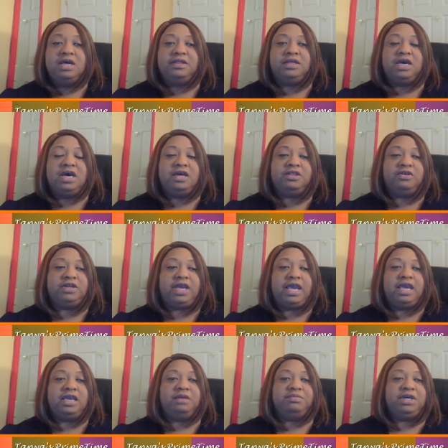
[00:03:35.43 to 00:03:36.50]
the other
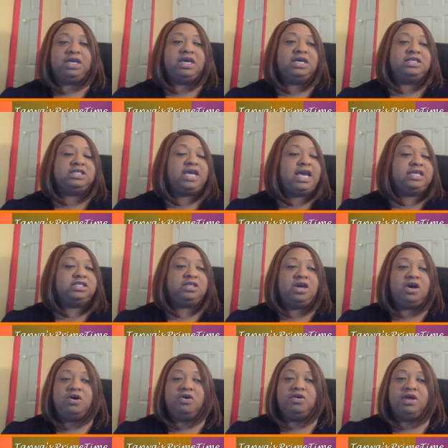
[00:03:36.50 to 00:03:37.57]
day because it had
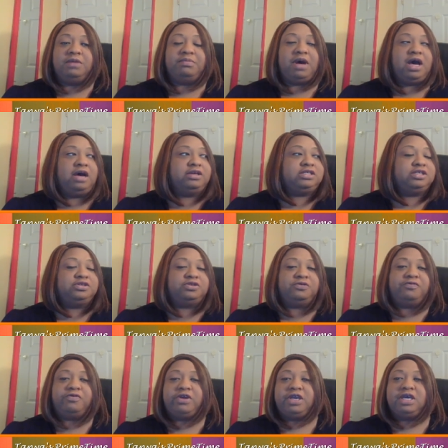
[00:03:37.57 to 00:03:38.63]
snow and my sister
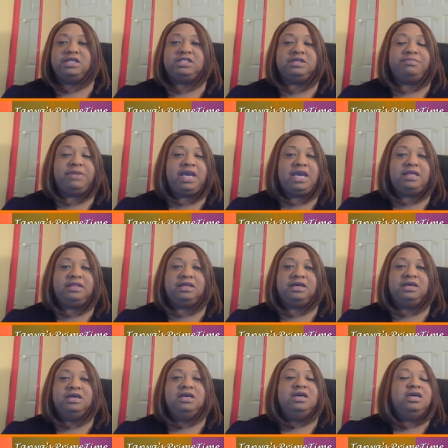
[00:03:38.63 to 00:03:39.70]
friend
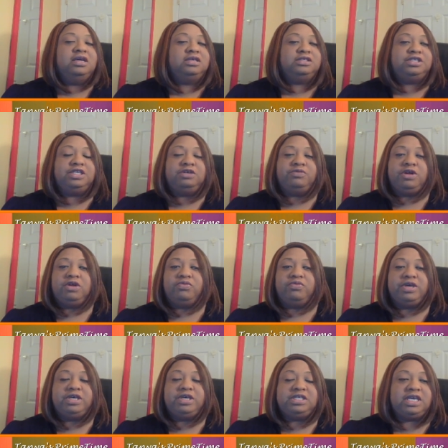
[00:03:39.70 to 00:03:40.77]
Samantha, she didn't want to
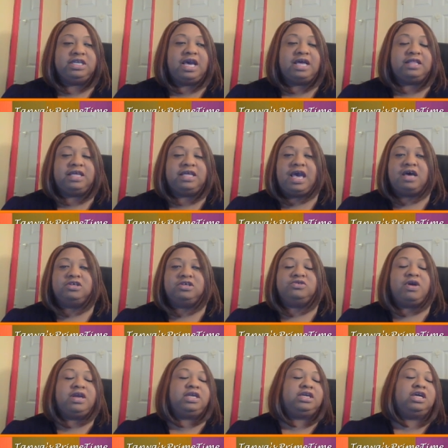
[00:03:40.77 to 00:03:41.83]
risk getting out the house
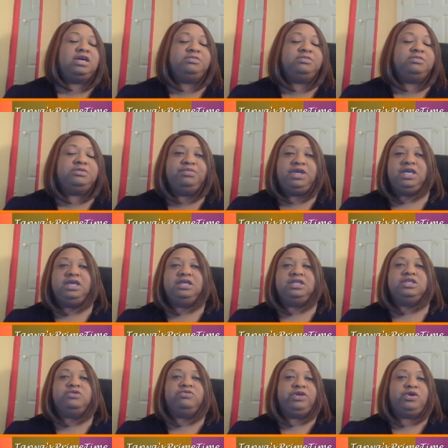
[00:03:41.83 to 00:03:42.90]
trying to come to me
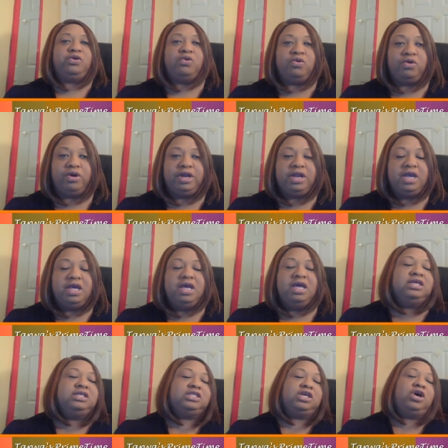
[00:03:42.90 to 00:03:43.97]
to record.
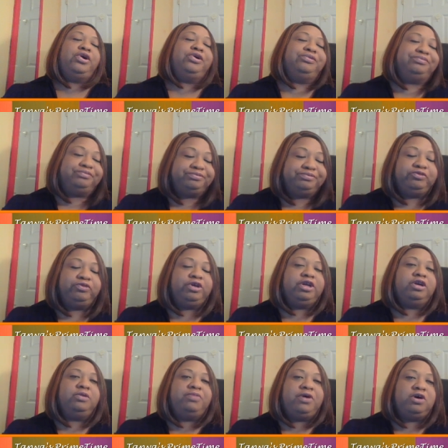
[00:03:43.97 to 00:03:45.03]
So
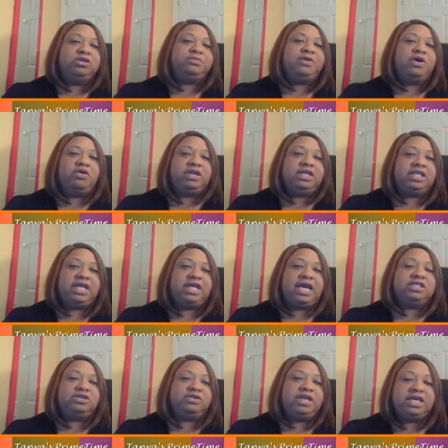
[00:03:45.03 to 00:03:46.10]
we're postponing that
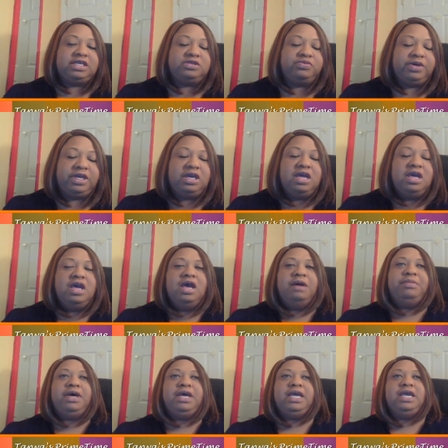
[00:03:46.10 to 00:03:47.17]
till next week.
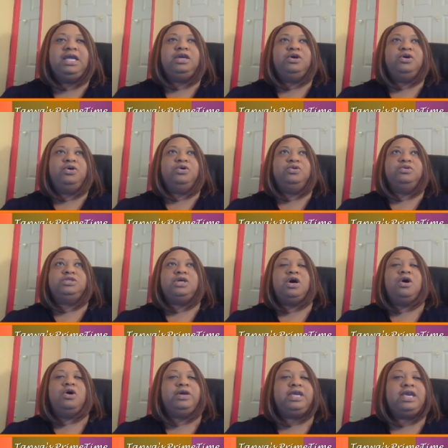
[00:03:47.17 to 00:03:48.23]
But anywho,
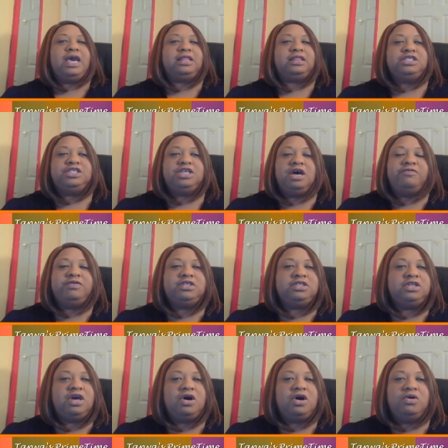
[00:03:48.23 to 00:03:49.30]
so he had to shovel
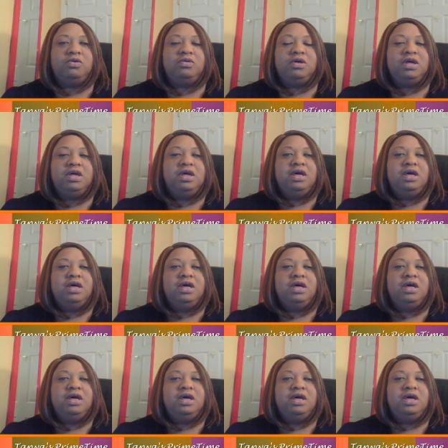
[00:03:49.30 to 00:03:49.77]
snow